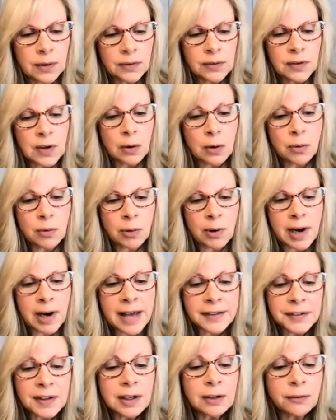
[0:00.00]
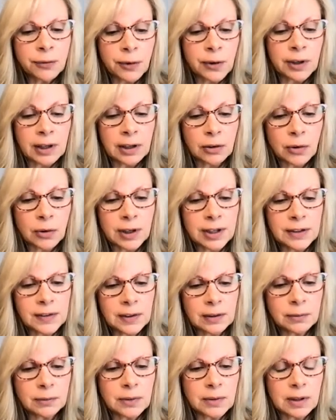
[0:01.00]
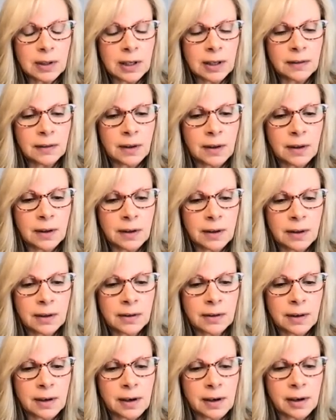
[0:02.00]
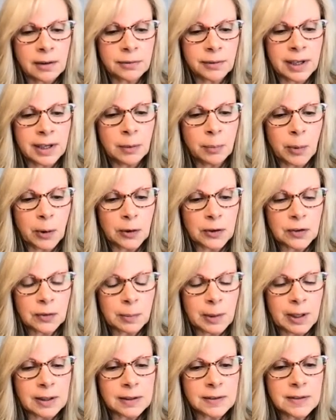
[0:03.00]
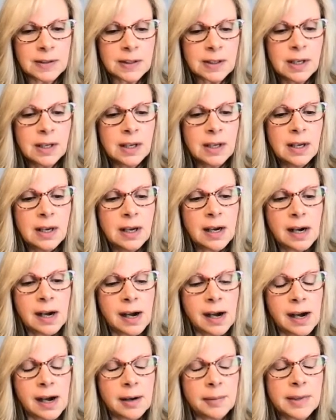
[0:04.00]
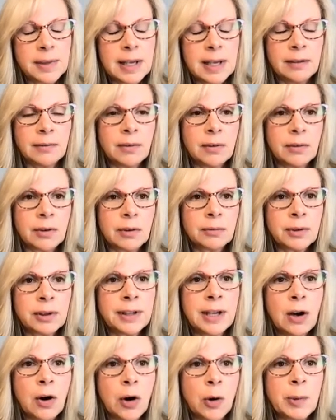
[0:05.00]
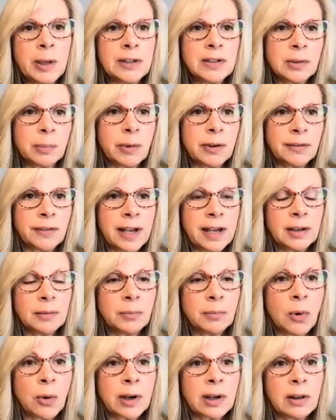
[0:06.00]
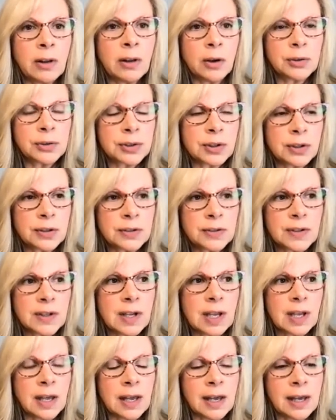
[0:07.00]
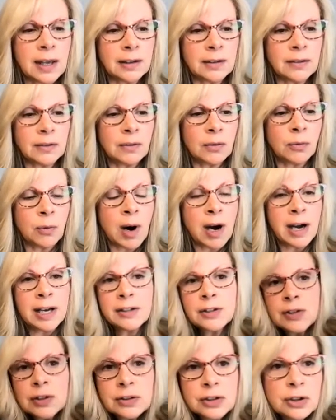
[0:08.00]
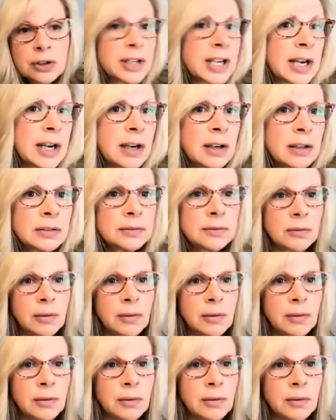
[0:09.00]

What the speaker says: So we're asking for an increase in the reimbursement. And we're really hoping to prevent more closures. And why should you care?